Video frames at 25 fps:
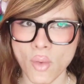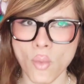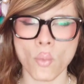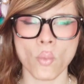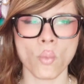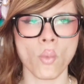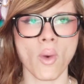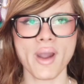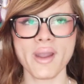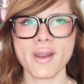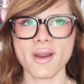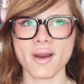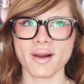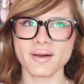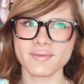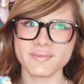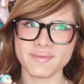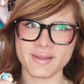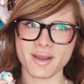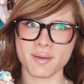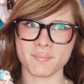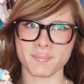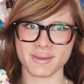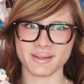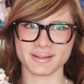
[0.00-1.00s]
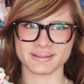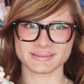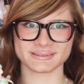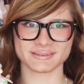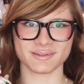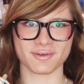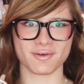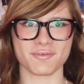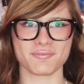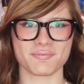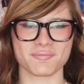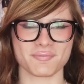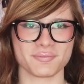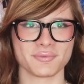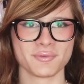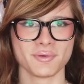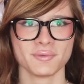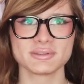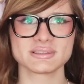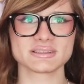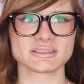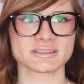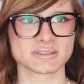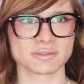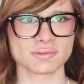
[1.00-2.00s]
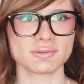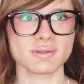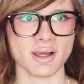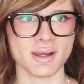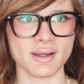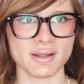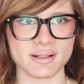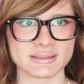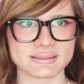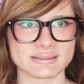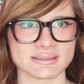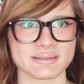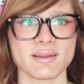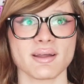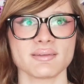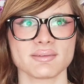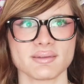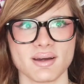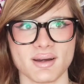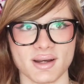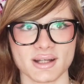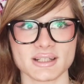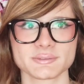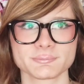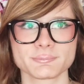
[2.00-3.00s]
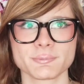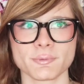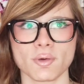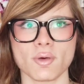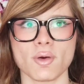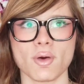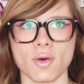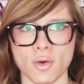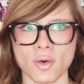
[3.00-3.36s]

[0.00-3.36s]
why are they a mix of those two lines that Hasbro